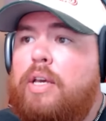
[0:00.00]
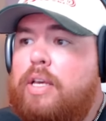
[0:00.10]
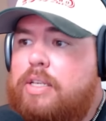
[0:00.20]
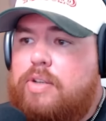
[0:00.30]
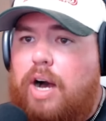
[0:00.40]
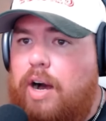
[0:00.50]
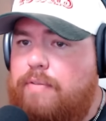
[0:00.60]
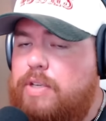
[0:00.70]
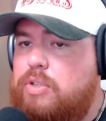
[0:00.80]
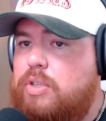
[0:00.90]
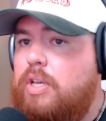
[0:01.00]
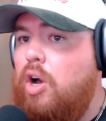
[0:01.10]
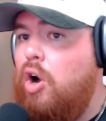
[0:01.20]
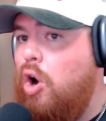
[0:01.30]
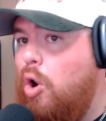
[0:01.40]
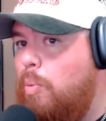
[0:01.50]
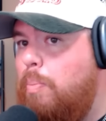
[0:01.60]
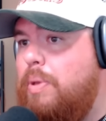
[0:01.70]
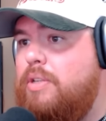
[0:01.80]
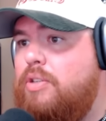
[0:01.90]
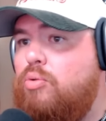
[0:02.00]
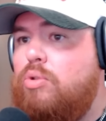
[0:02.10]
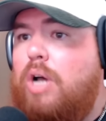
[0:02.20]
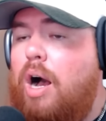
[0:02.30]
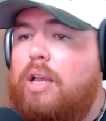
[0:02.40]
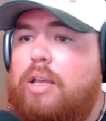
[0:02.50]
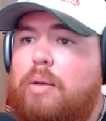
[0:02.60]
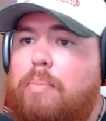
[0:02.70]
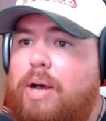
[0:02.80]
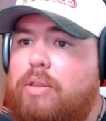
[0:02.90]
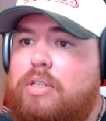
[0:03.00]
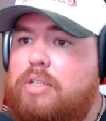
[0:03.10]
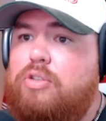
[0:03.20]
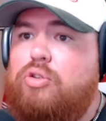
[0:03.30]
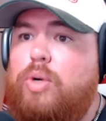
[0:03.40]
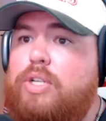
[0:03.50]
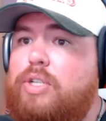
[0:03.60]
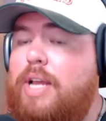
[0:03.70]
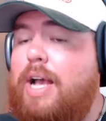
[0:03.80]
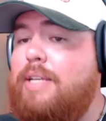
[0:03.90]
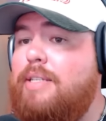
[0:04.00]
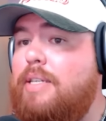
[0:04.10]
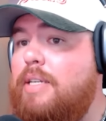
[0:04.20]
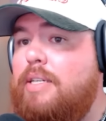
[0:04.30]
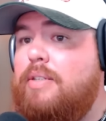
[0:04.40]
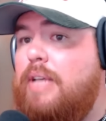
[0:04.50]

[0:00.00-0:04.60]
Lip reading: He's obviously open to talking about the situation as it is,